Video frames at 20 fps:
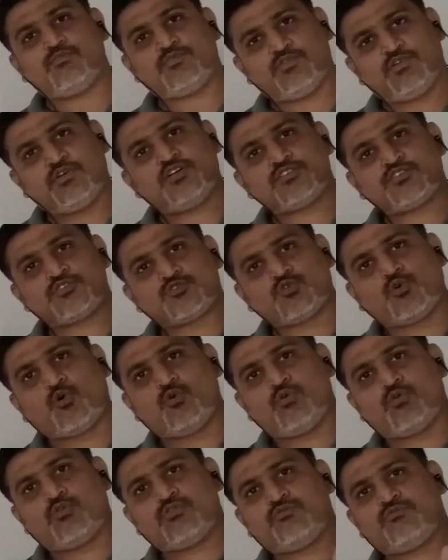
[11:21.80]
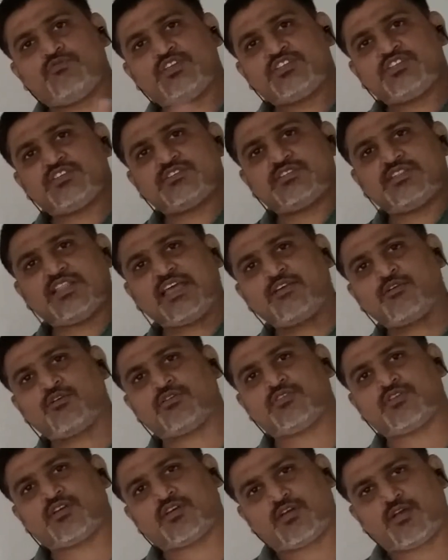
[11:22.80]
A stone which is lying on
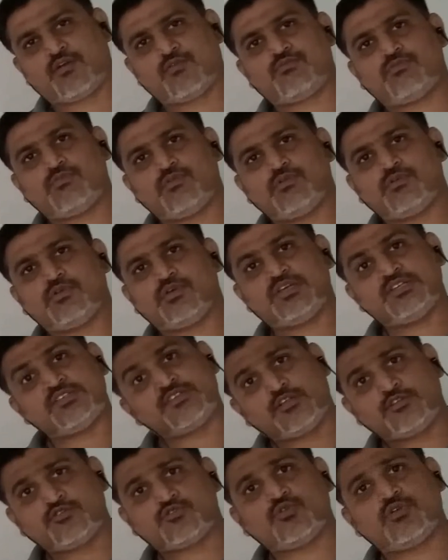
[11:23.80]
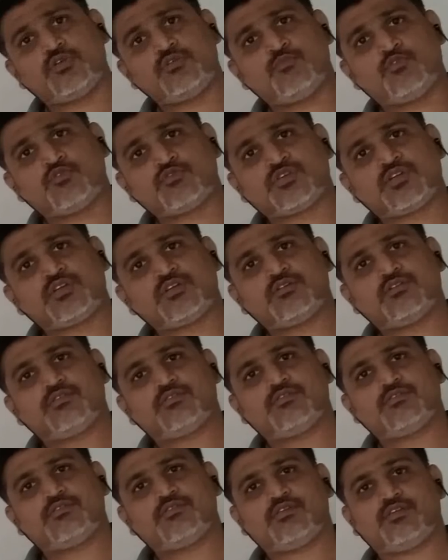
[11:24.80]
the ground is also in motion?
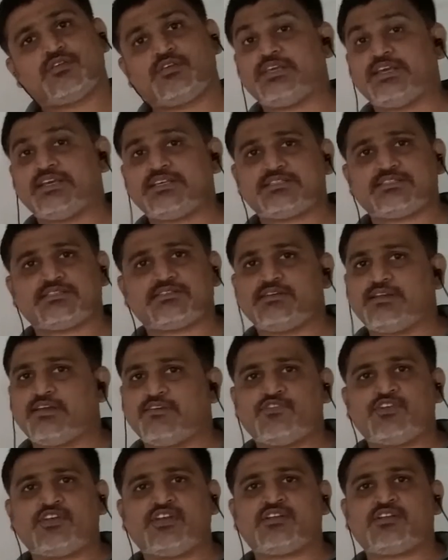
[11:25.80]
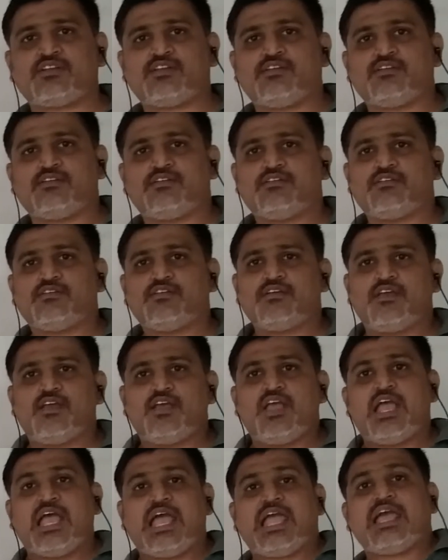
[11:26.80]
Yes, definitely.
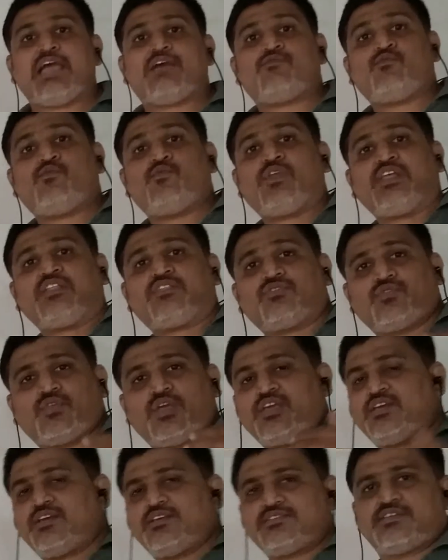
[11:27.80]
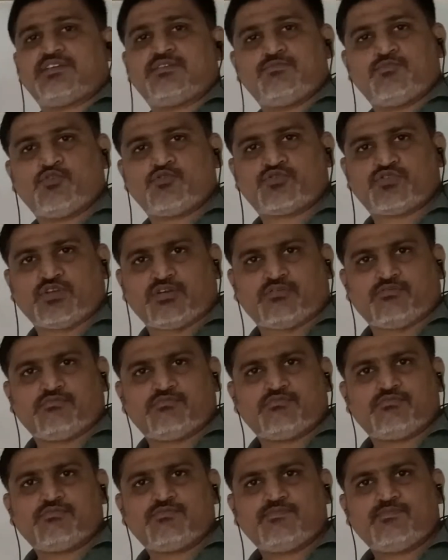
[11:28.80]
Everything is in motion.
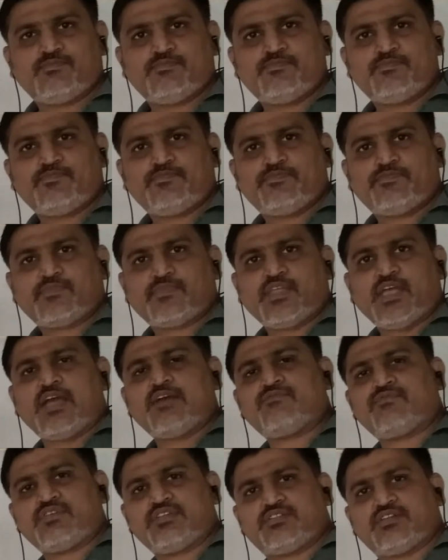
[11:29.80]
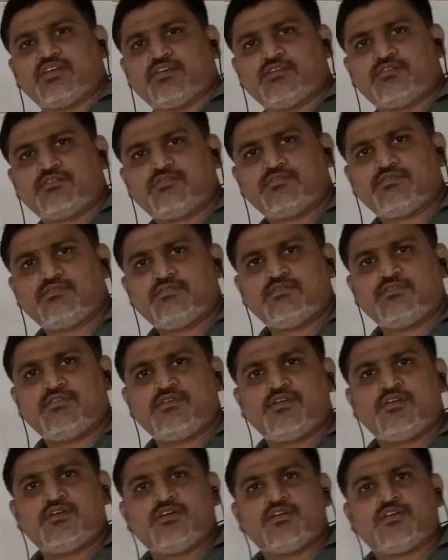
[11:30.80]
Everything.
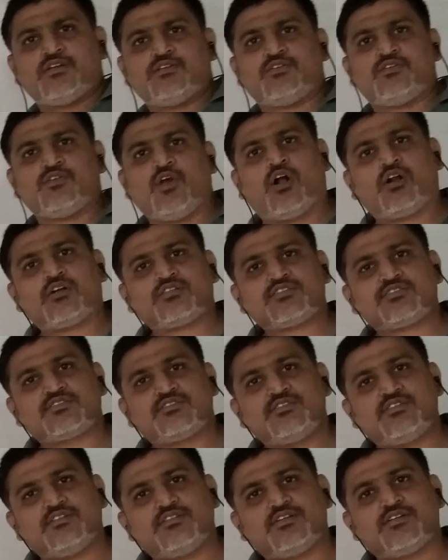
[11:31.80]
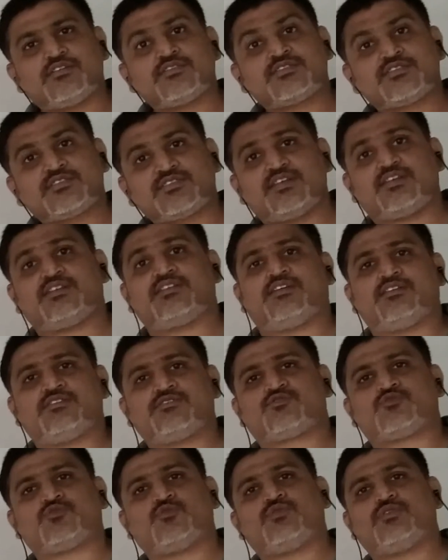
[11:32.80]
Not a sun
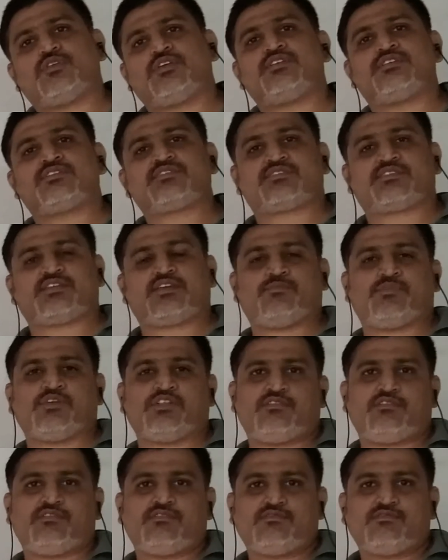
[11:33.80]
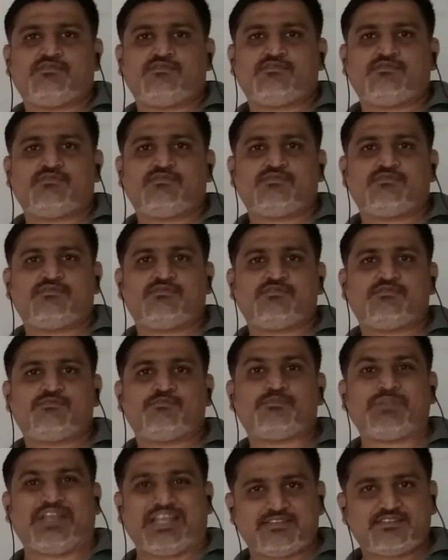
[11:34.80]
also in a stable
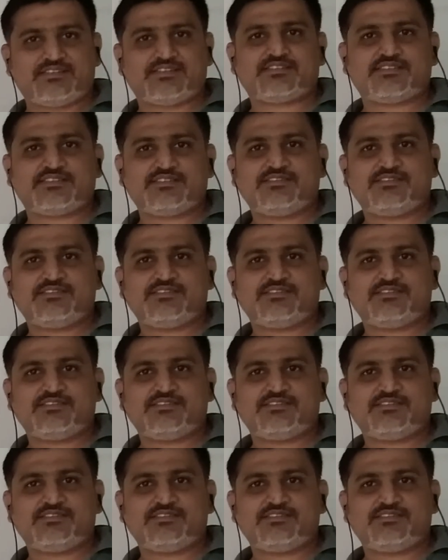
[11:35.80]
place.